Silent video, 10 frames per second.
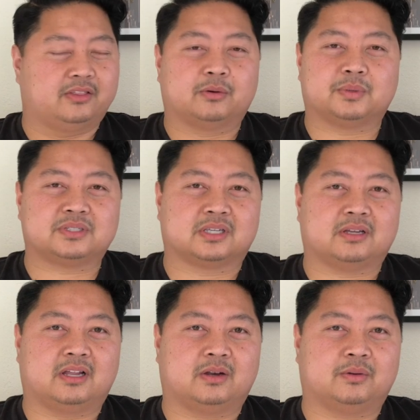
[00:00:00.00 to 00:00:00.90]
There was
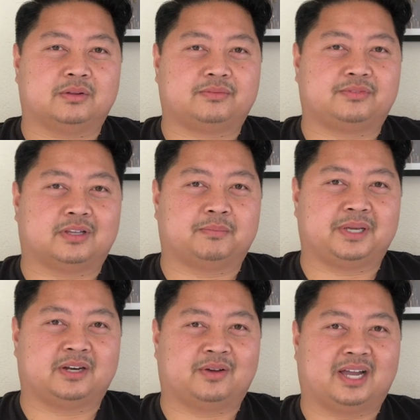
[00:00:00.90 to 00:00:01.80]
a, an old
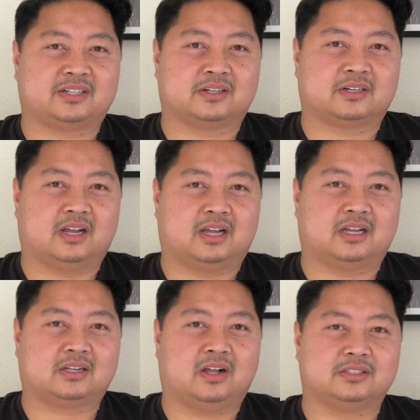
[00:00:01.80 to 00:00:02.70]
Filipino actor uh,
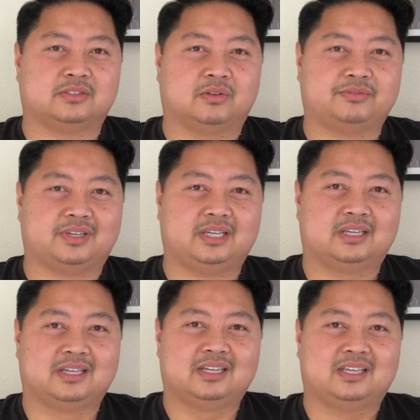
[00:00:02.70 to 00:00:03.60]
called Dolphy.
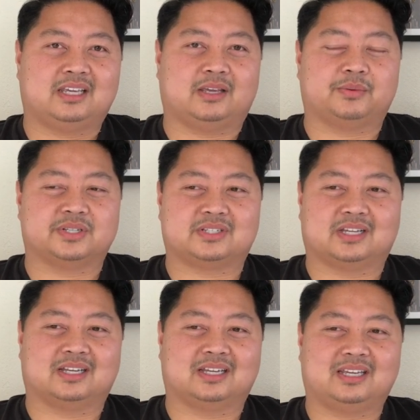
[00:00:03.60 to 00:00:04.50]
He was
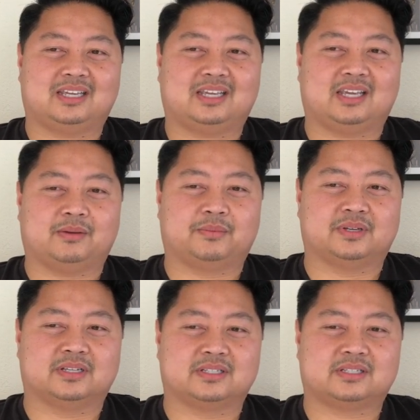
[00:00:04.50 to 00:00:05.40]
uh, he
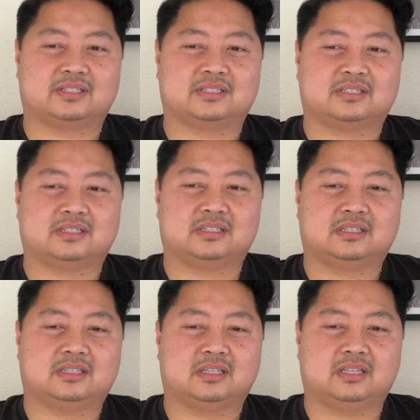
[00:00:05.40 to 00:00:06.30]
was
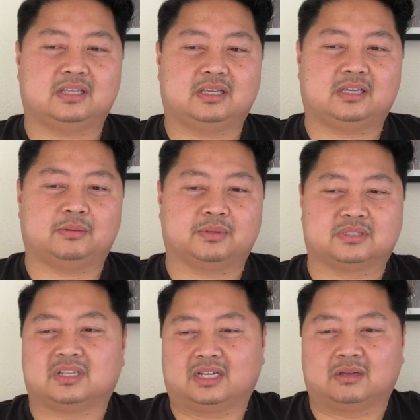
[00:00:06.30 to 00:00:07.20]
he
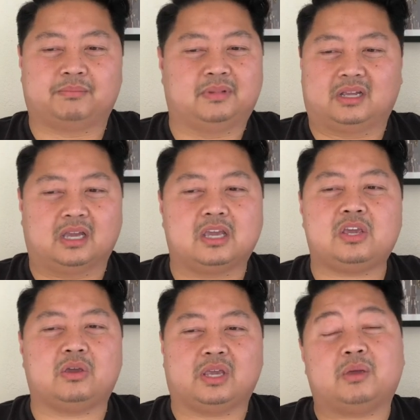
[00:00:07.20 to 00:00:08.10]
was like a like a,
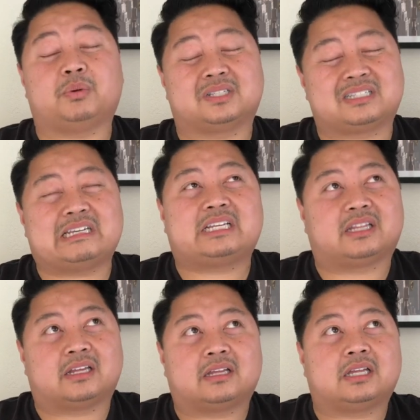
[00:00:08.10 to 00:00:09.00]
he he was like
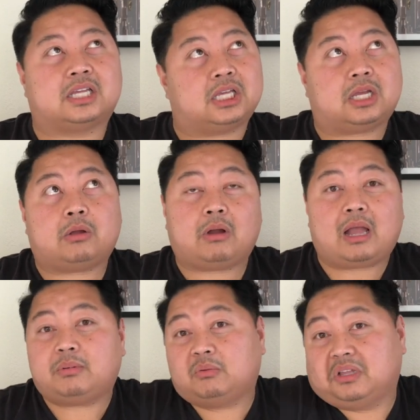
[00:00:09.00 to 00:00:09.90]
the
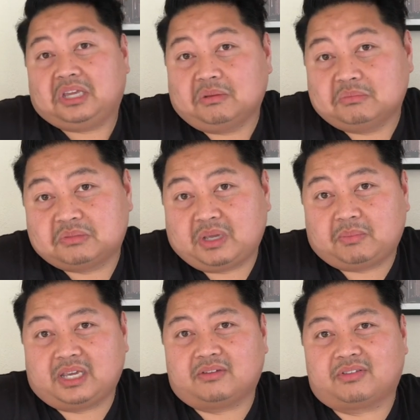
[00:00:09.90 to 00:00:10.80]
Robin Williams
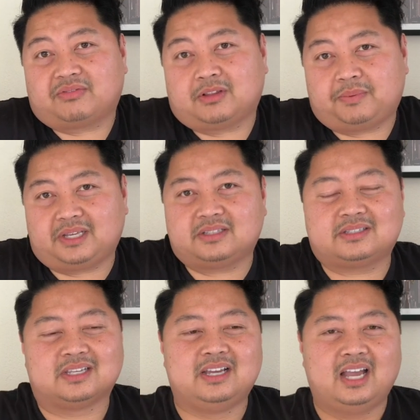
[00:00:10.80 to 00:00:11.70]
maybe of the
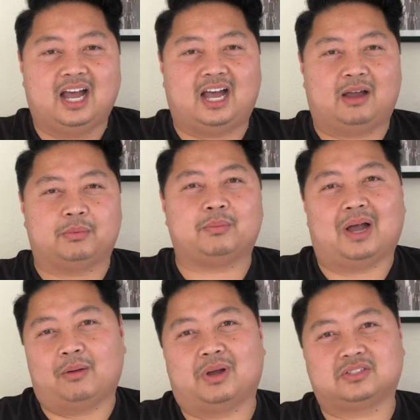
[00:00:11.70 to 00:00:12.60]
Philippines. Uh, we
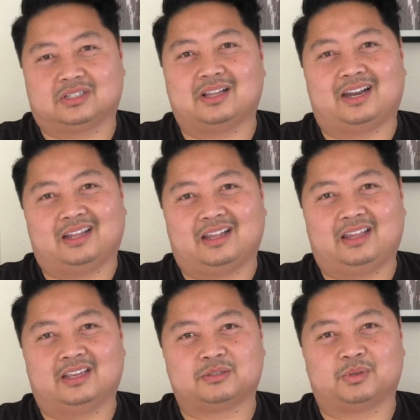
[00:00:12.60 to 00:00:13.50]
I watched a lot of
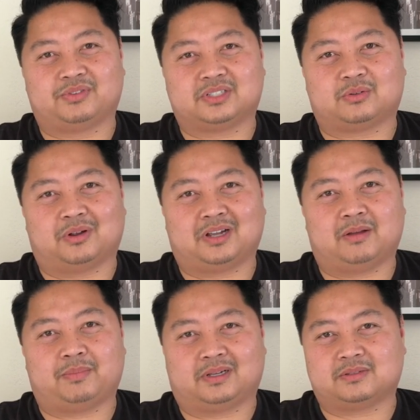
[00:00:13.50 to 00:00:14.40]
his movies growing
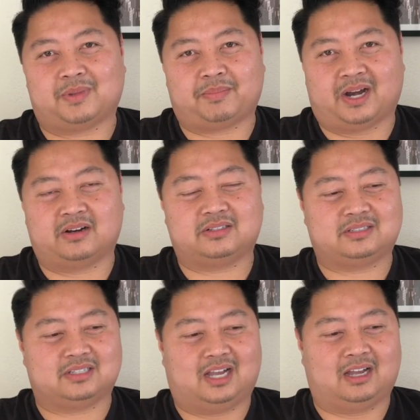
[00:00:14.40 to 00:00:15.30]
up because of my
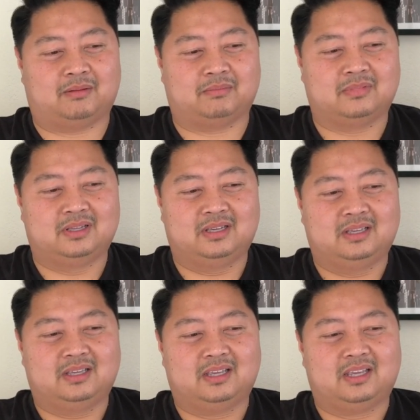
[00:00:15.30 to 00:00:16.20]
parents. Um,
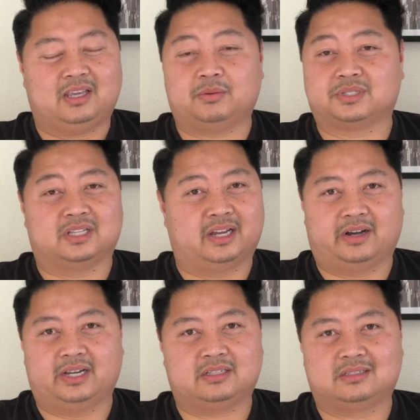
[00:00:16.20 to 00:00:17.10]
he was
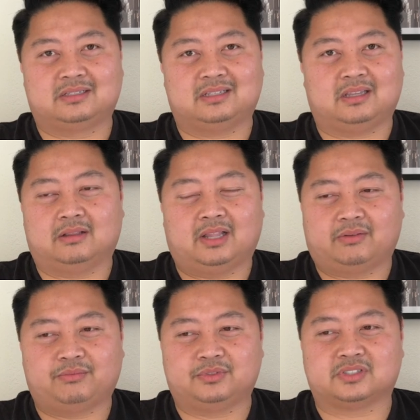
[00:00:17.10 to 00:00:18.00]
hilarious, like
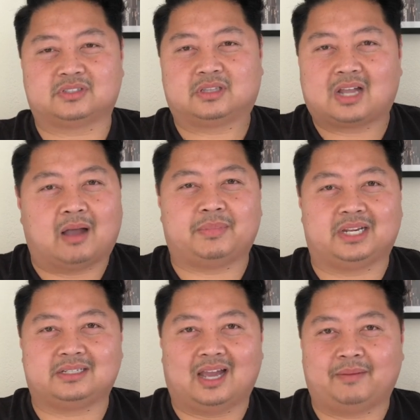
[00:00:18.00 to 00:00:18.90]
just
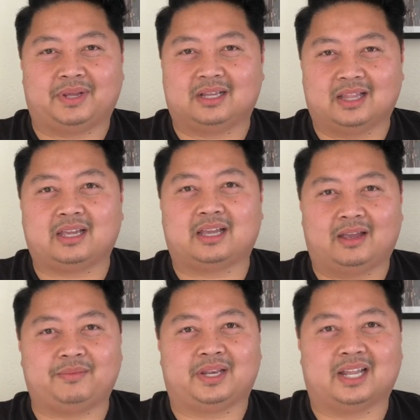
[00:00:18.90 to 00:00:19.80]
comedy timing. Like
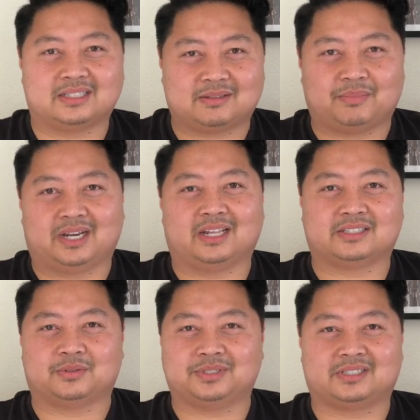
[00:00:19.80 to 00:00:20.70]
I mean, that's somebody
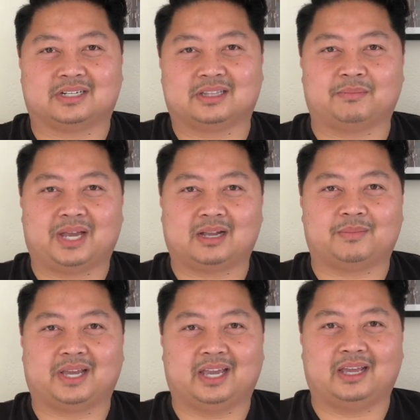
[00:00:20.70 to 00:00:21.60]
that's always stuck in the back of
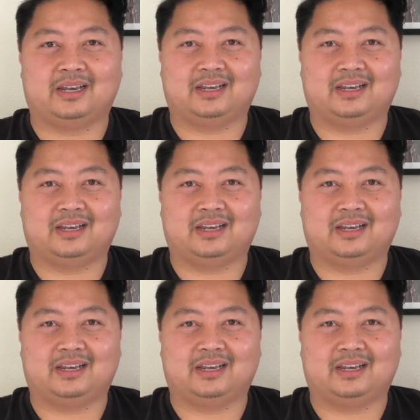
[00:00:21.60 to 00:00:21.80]
my head.